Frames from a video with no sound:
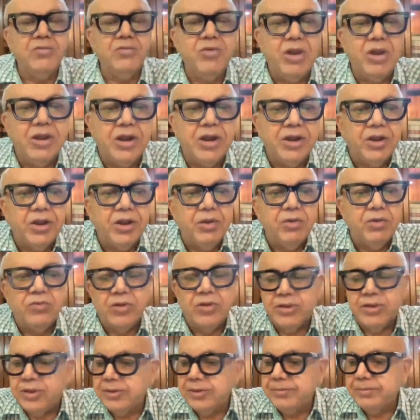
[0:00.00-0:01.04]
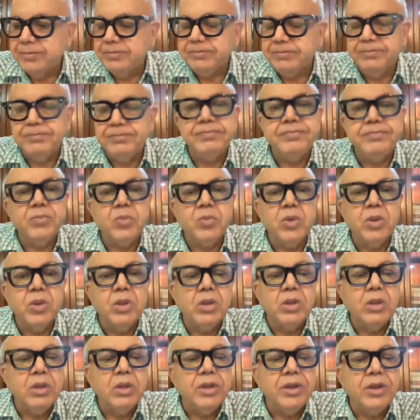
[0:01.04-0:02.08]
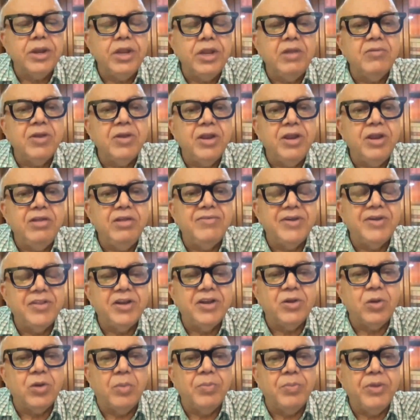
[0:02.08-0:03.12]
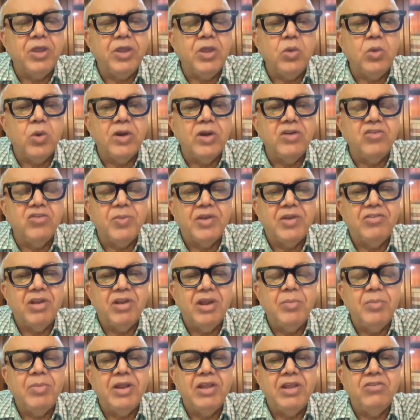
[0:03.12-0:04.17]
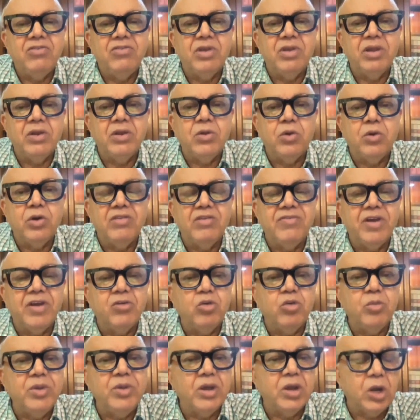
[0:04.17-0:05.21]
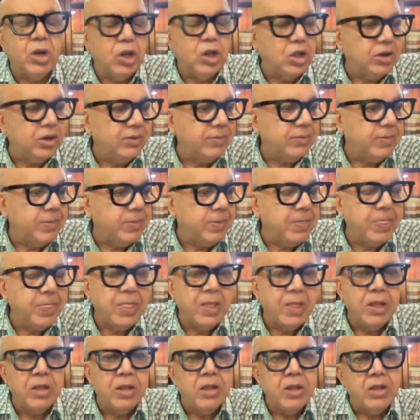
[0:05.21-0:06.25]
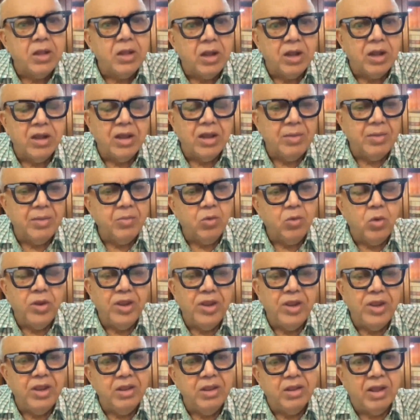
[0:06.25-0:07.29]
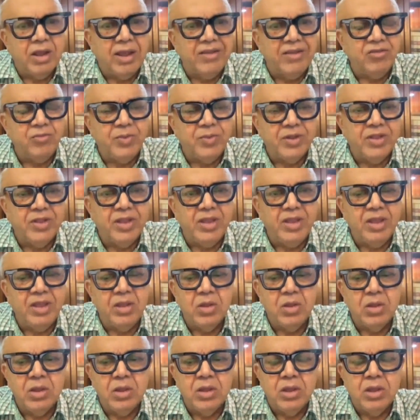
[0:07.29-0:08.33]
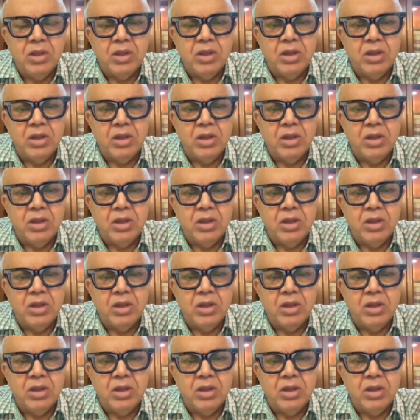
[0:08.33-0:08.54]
We'll continue further. Any further topic you want specially, please notify to me earlier. I'm going as per the